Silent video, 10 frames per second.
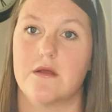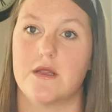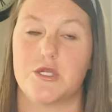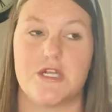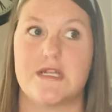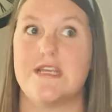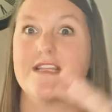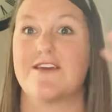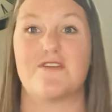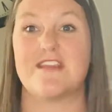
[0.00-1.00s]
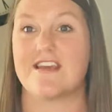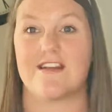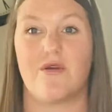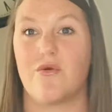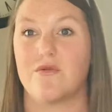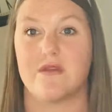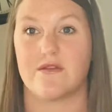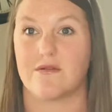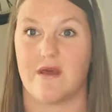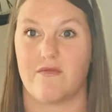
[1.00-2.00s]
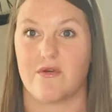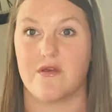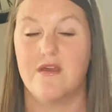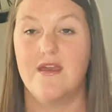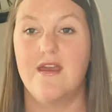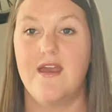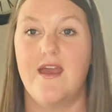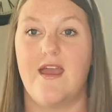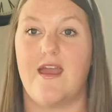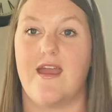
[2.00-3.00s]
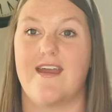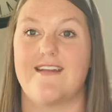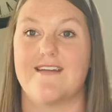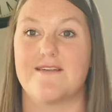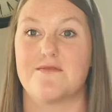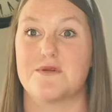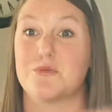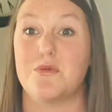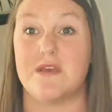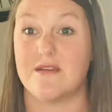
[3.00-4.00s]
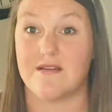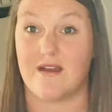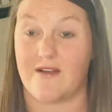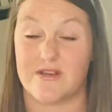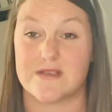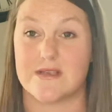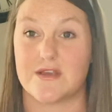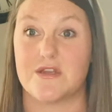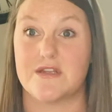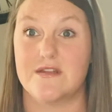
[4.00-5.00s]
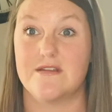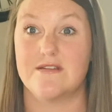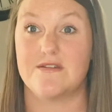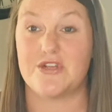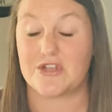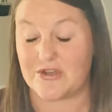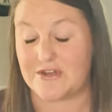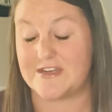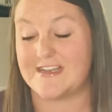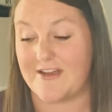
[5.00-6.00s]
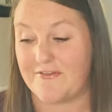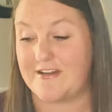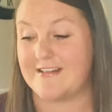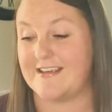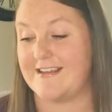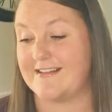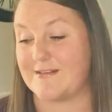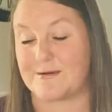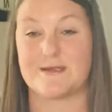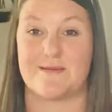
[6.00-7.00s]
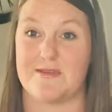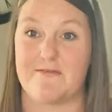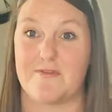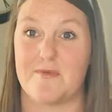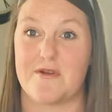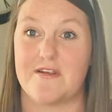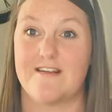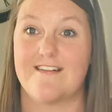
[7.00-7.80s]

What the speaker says: she sees everything on a whole nother level, and which we obviously could definitely learn something from her,